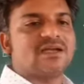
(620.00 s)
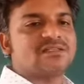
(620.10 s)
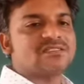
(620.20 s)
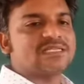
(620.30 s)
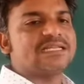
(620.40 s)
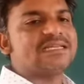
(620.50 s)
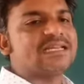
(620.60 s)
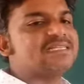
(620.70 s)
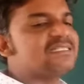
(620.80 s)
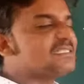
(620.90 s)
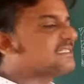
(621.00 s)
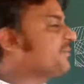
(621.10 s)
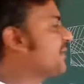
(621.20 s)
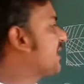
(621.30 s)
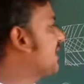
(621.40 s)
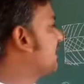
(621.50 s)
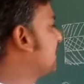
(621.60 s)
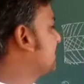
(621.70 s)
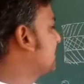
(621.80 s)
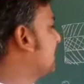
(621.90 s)
intrinsic
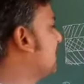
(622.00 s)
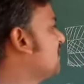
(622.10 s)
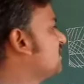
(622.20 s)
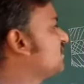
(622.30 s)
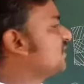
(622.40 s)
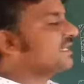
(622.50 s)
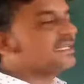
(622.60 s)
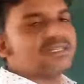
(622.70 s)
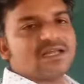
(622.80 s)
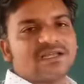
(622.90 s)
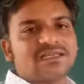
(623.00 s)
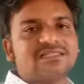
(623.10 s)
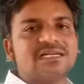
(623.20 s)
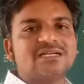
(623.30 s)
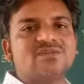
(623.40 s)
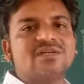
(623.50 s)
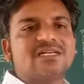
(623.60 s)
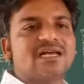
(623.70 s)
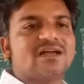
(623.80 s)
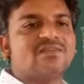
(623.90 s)
semiconductor, so in that we
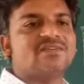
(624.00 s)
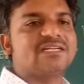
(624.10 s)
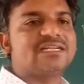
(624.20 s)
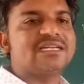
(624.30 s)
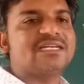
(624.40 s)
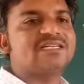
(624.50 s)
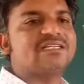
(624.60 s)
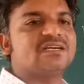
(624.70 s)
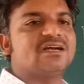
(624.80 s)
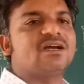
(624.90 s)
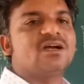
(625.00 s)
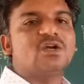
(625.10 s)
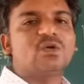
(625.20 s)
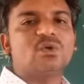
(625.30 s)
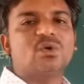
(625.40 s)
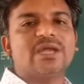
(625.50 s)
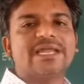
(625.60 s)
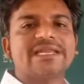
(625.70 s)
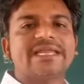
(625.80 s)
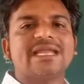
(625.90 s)
didn't do
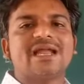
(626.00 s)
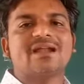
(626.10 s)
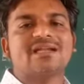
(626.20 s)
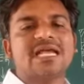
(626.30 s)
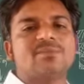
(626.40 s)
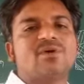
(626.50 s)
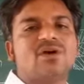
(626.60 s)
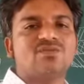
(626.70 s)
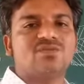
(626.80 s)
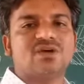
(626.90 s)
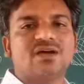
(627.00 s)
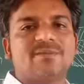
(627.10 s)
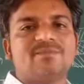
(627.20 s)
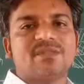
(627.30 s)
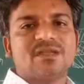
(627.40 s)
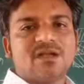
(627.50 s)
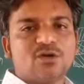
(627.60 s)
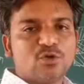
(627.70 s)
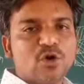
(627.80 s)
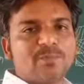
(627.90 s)
any type of
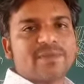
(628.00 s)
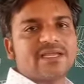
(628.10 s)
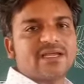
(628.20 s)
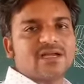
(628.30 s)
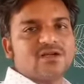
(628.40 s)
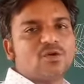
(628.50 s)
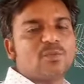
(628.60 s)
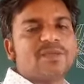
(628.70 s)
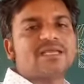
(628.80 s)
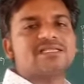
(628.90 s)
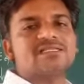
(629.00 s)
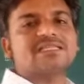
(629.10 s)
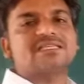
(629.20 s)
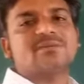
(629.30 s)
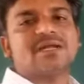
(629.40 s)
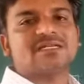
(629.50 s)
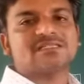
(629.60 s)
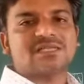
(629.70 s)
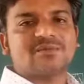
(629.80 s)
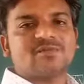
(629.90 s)
doping. Doping is nothing but
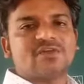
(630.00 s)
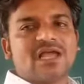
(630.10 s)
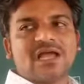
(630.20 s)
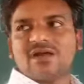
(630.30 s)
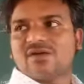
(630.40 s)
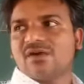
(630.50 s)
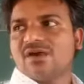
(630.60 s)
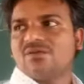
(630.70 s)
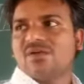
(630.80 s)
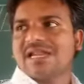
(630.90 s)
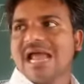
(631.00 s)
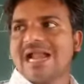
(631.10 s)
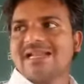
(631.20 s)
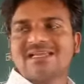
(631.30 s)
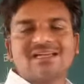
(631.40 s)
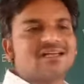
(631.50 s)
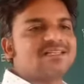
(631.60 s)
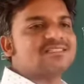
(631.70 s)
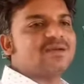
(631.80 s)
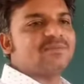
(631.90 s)
we are adding
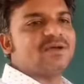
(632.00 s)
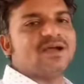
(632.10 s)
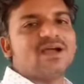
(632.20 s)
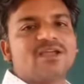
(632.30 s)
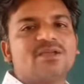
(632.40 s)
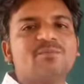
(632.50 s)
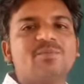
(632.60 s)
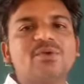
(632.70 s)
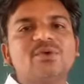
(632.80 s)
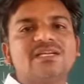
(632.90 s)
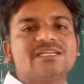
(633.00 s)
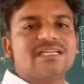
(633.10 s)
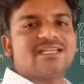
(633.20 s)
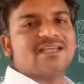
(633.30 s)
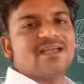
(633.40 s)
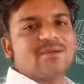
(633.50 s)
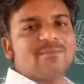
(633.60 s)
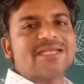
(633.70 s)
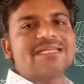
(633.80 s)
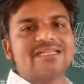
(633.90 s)
some impurity
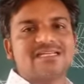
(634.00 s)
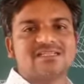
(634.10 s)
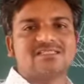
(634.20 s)
materials.